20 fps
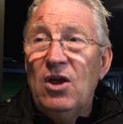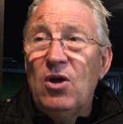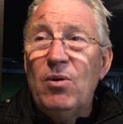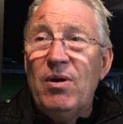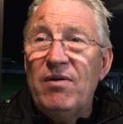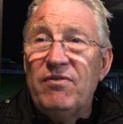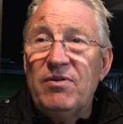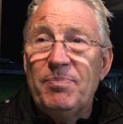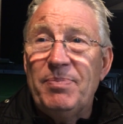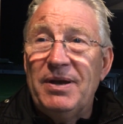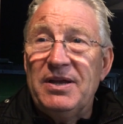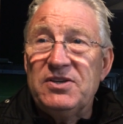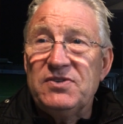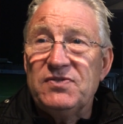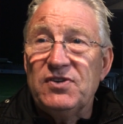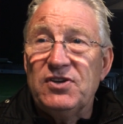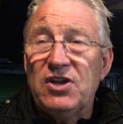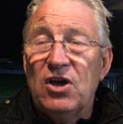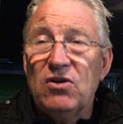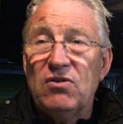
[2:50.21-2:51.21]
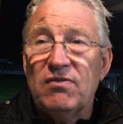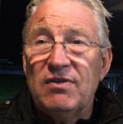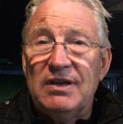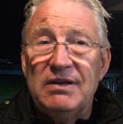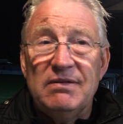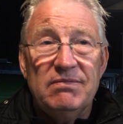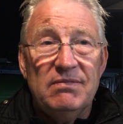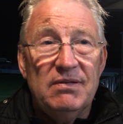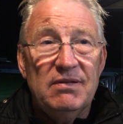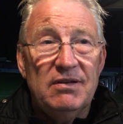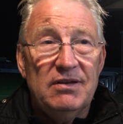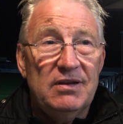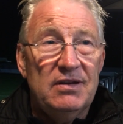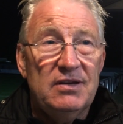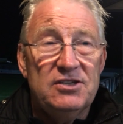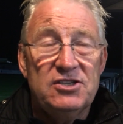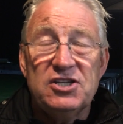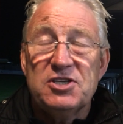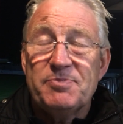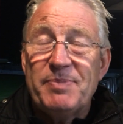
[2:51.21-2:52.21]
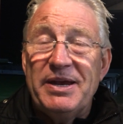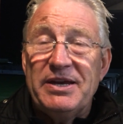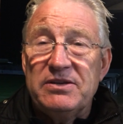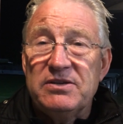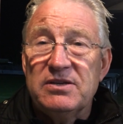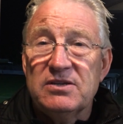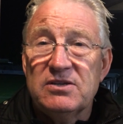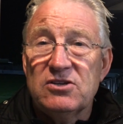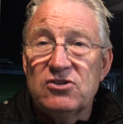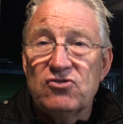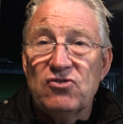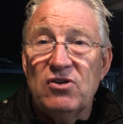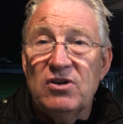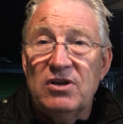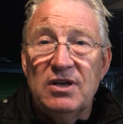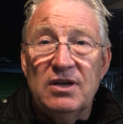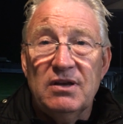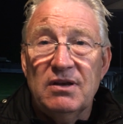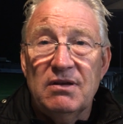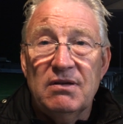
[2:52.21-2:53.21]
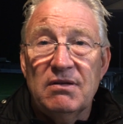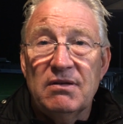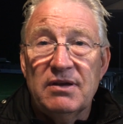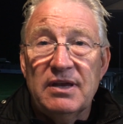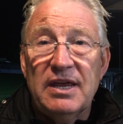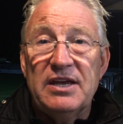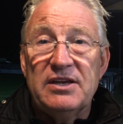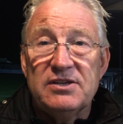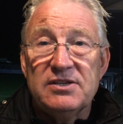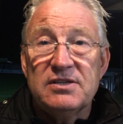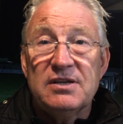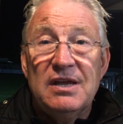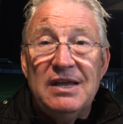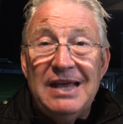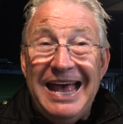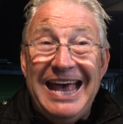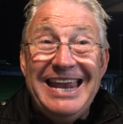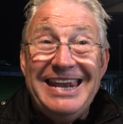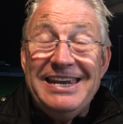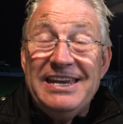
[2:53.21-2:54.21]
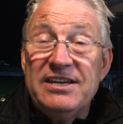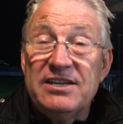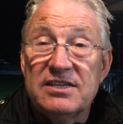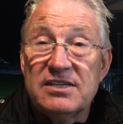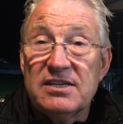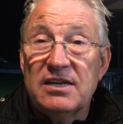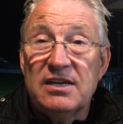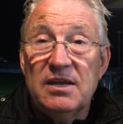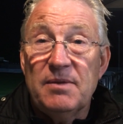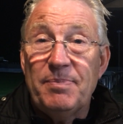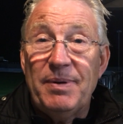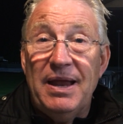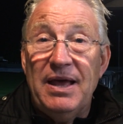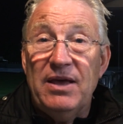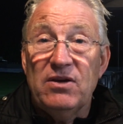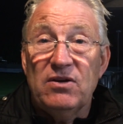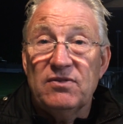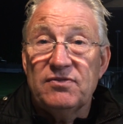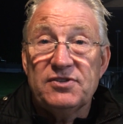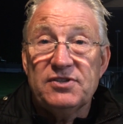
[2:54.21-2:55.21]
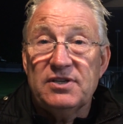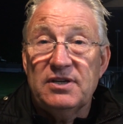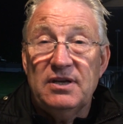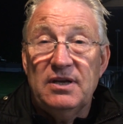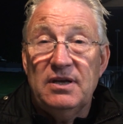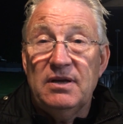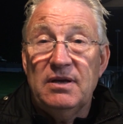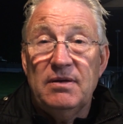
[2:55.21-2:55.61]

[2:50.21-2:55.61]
Whoever plays for Dover is expected to try and get us at least in the playoffs.